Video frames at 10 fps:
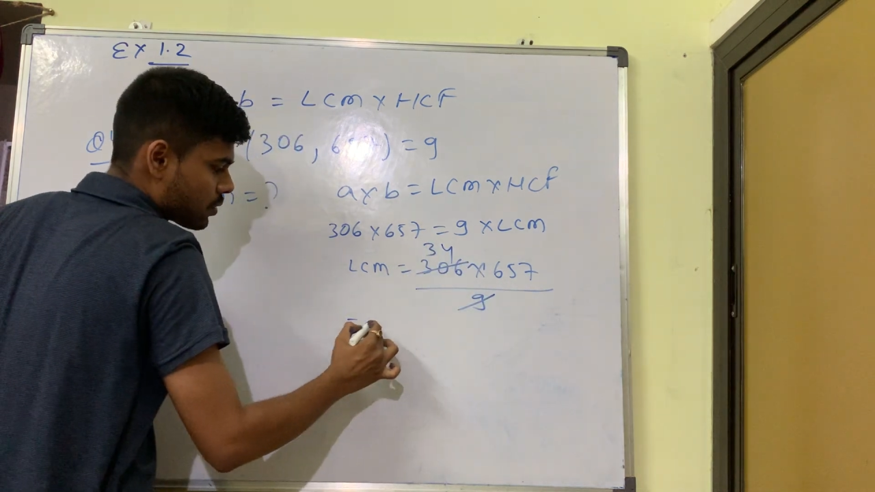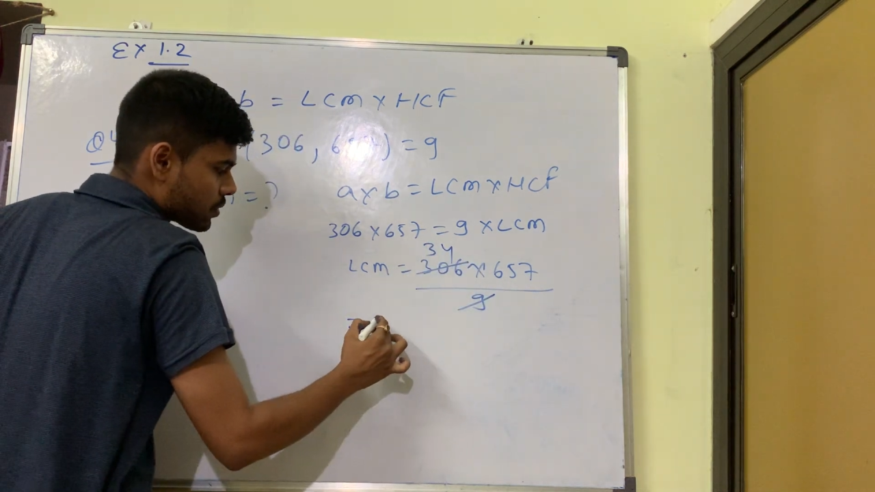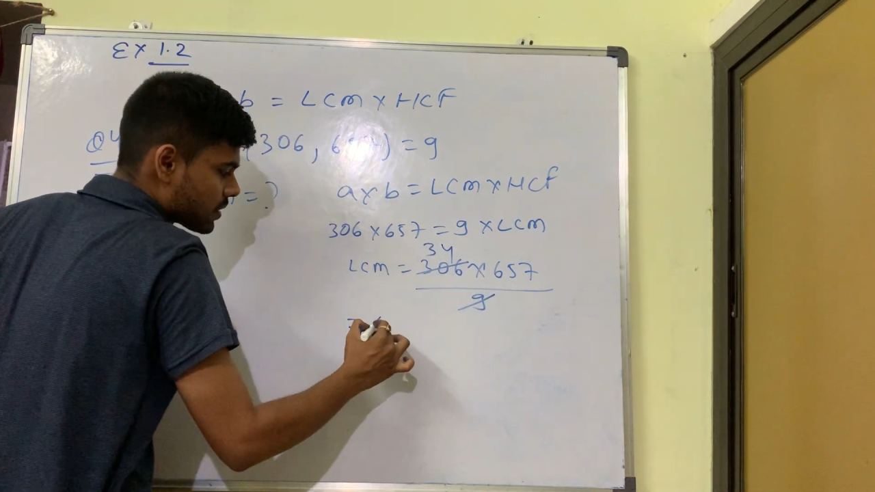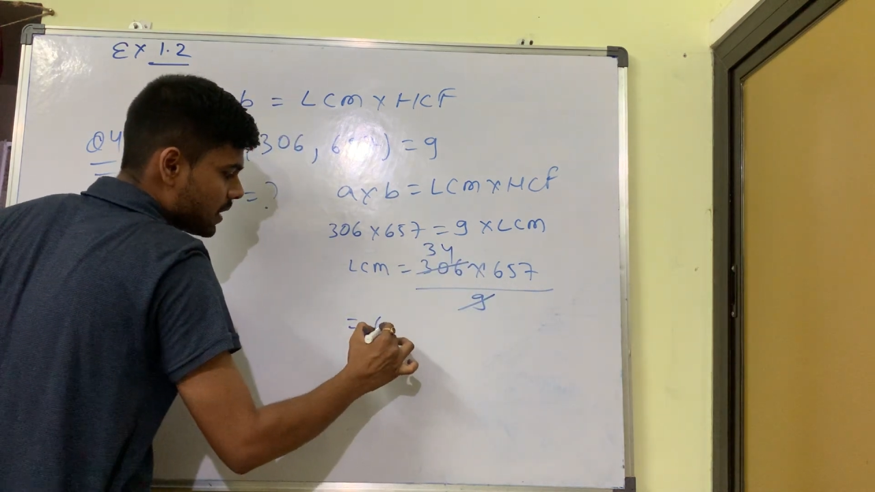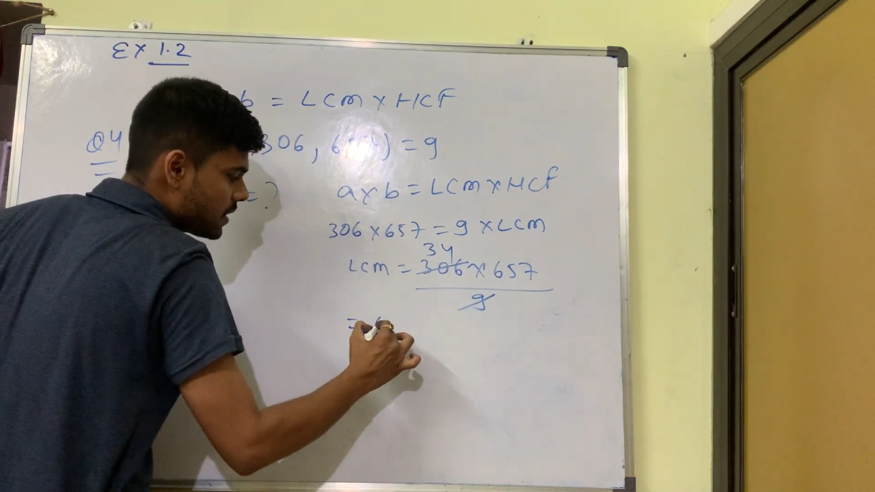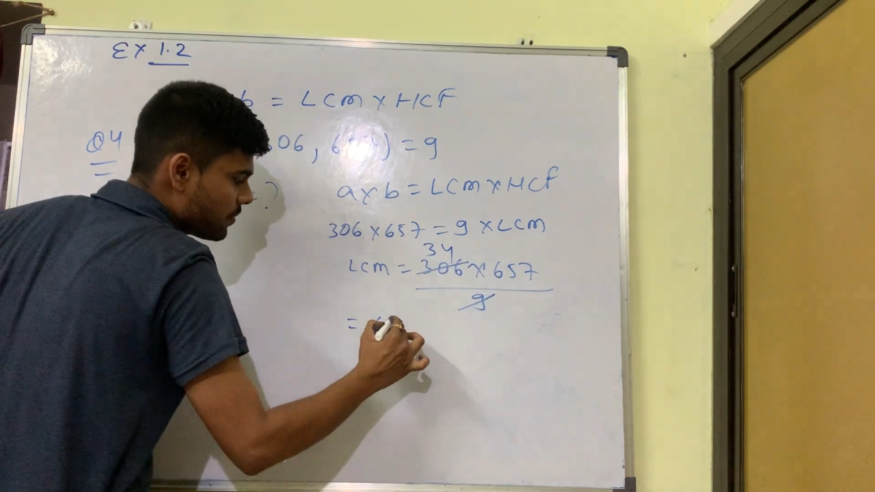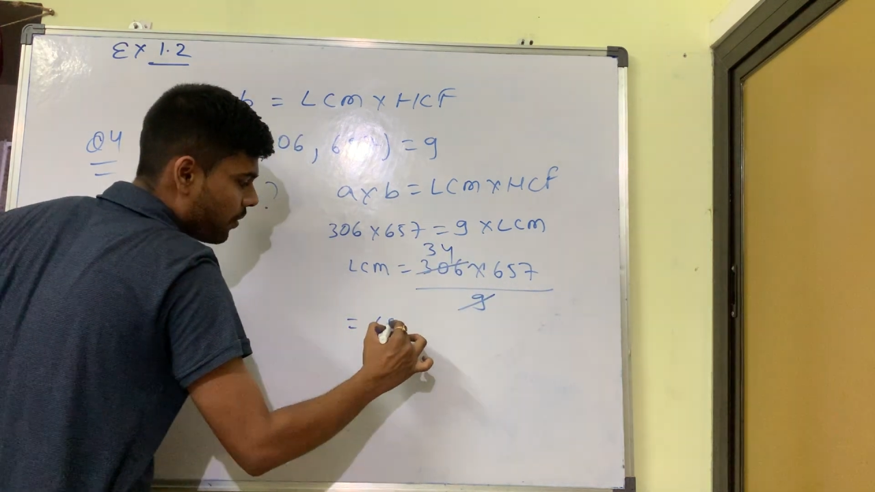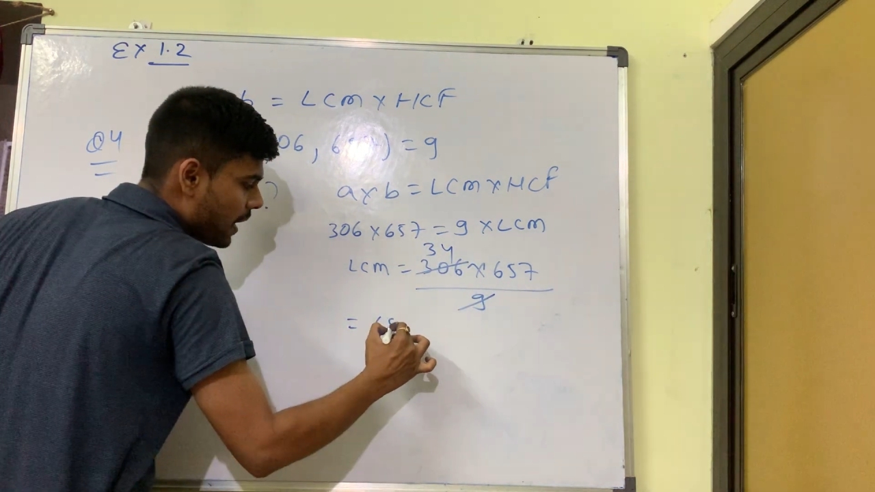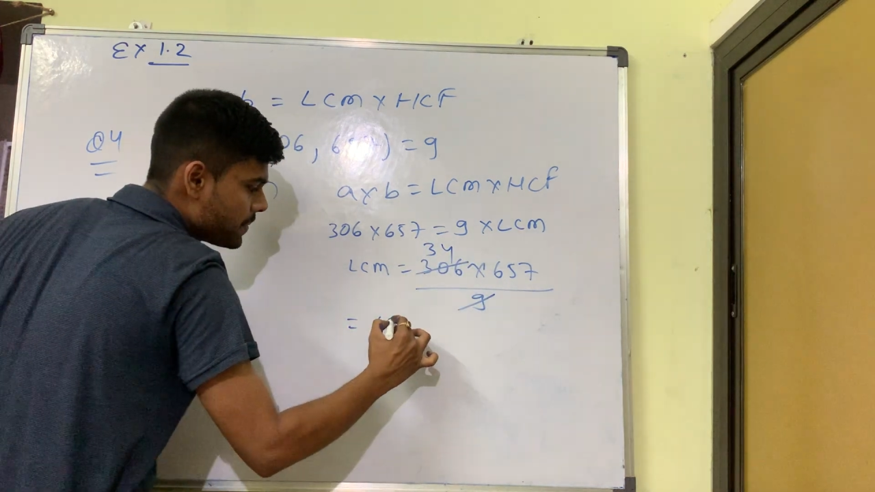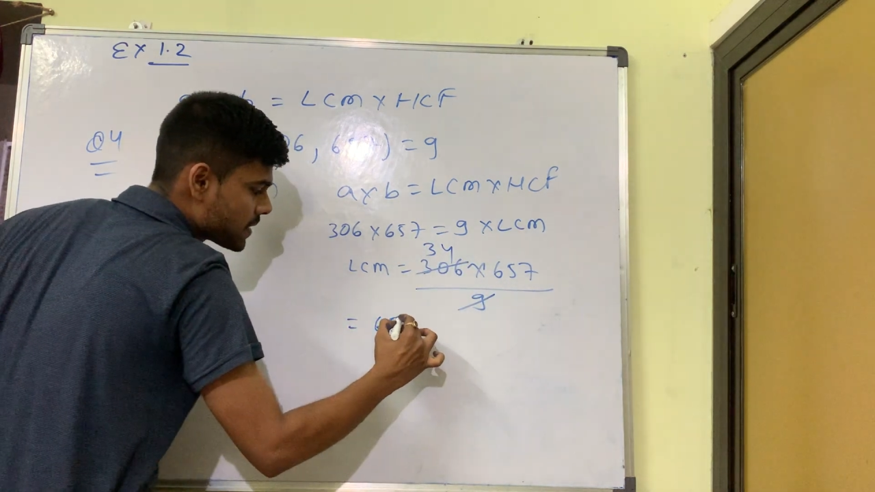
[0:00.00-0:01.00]

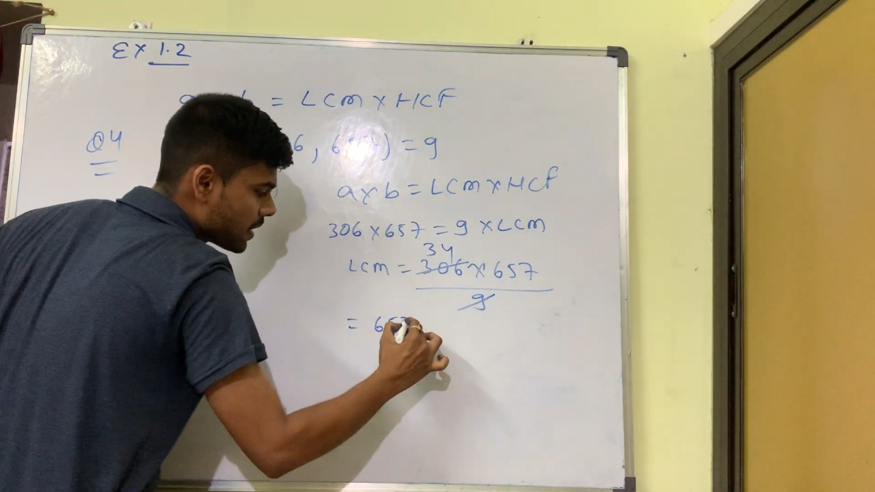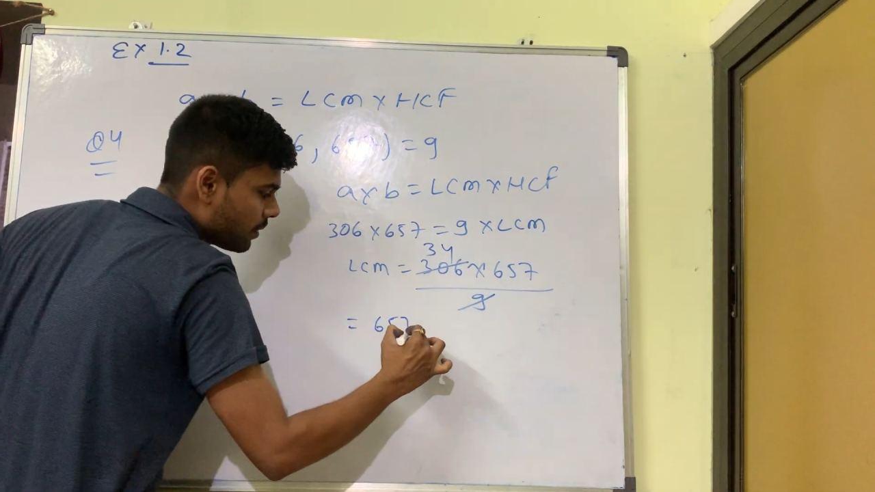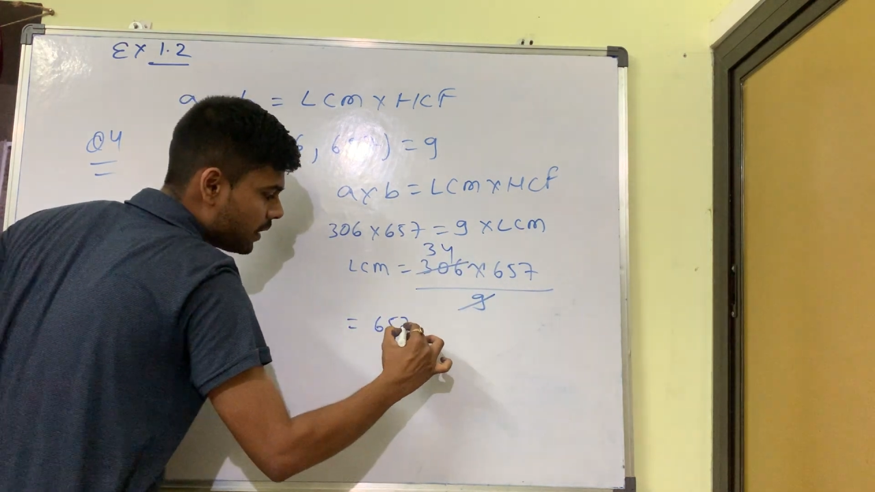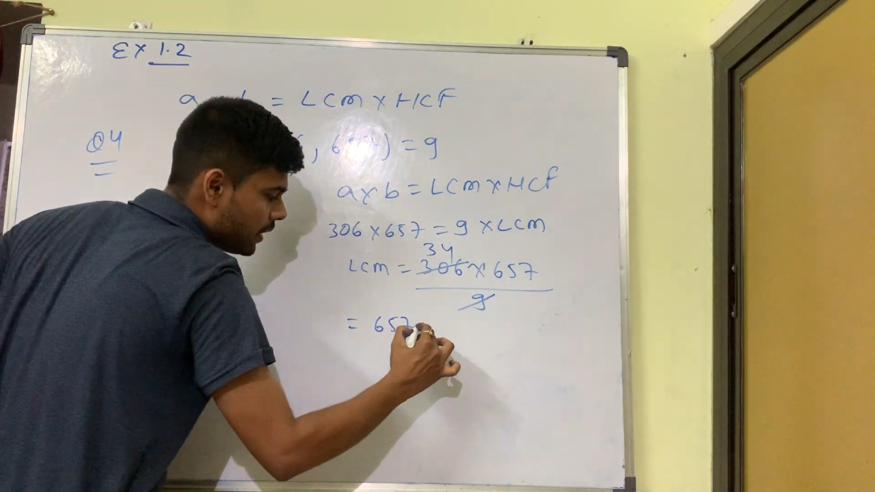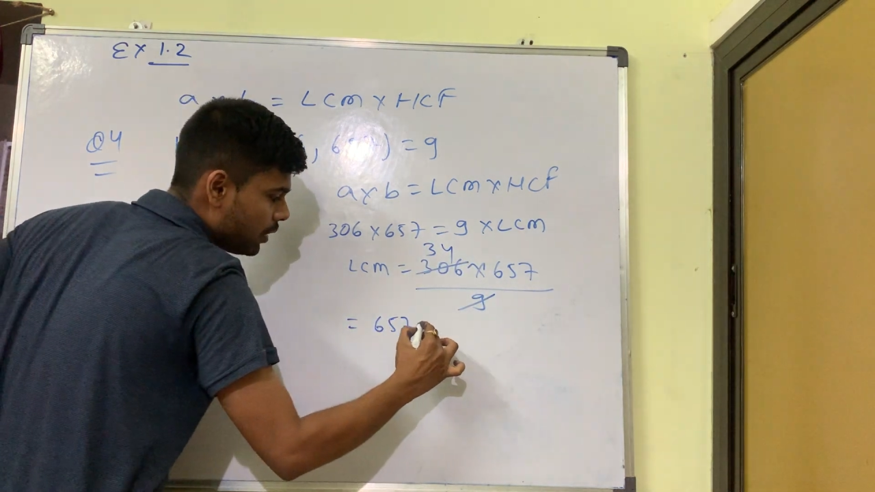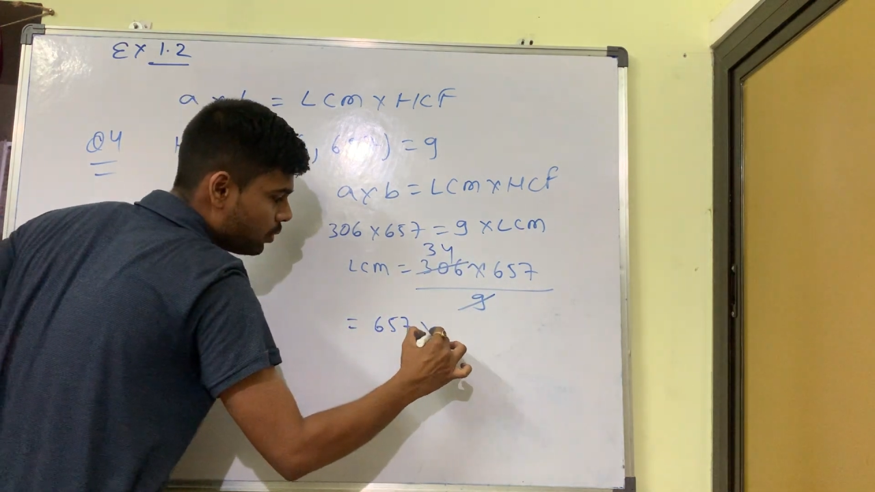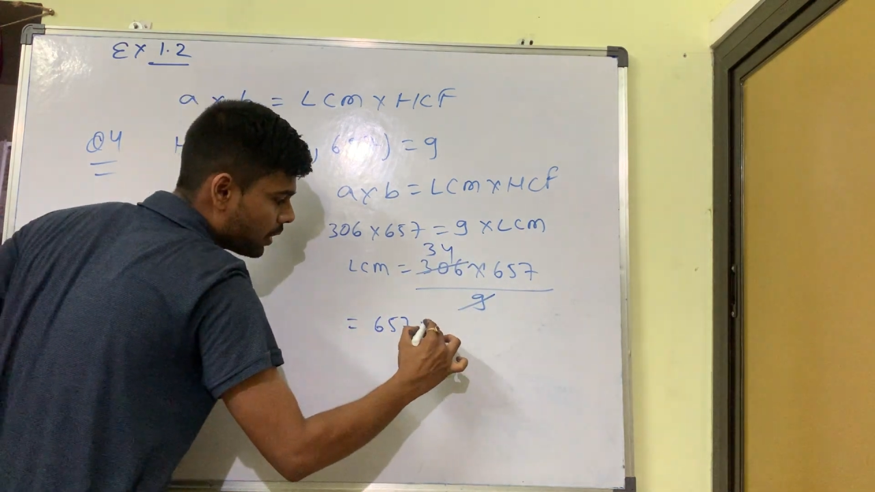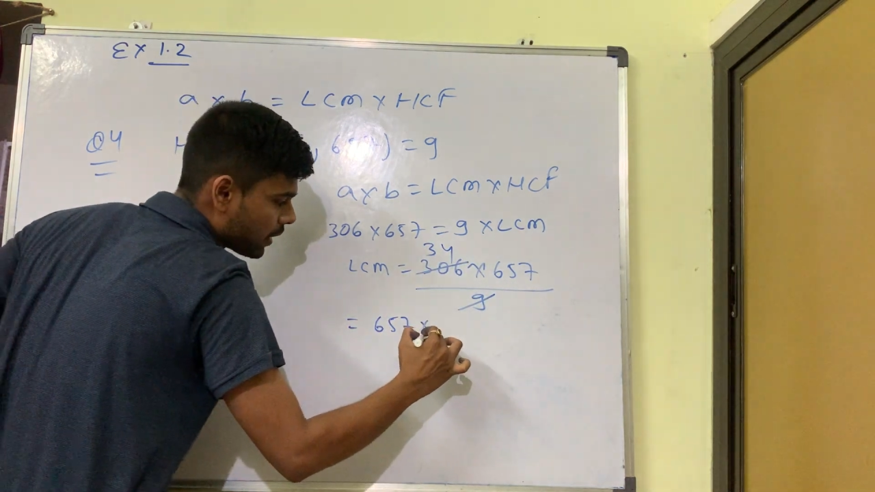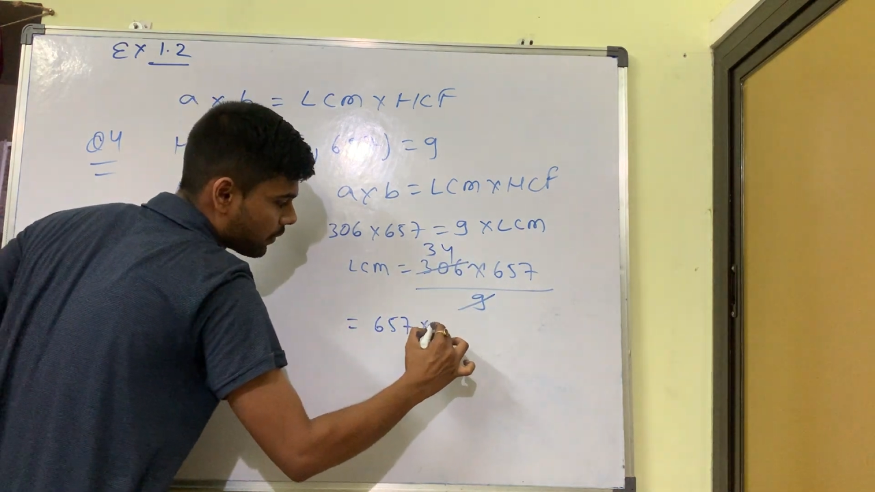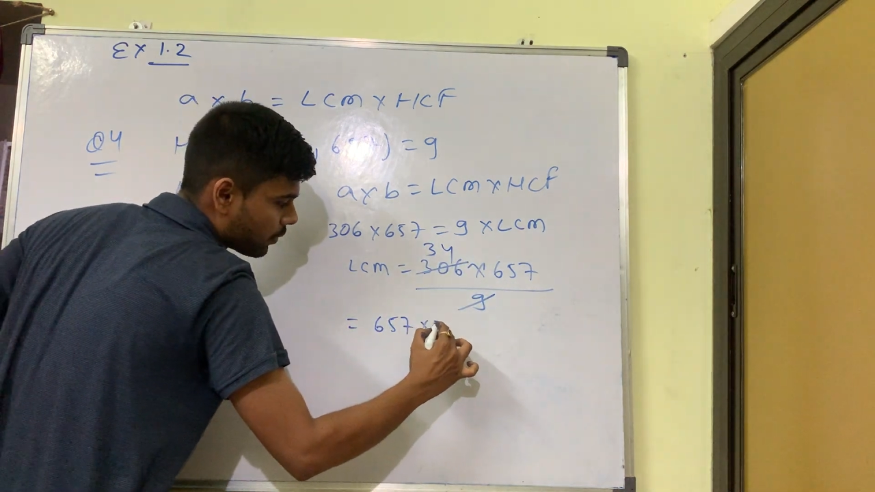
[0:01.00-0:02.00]
657 into
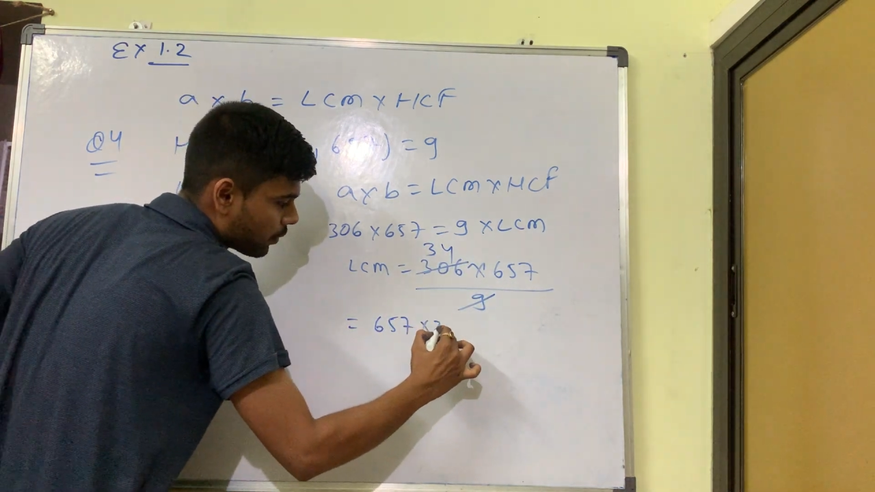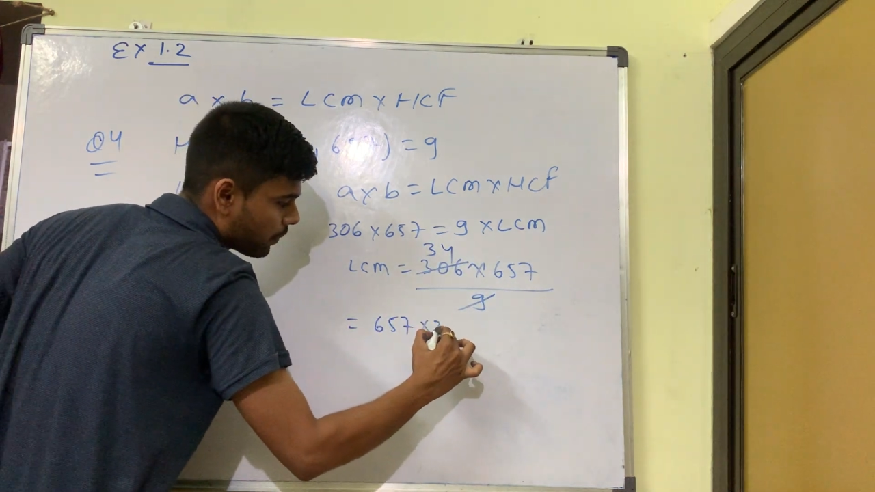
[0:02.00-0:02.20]
34.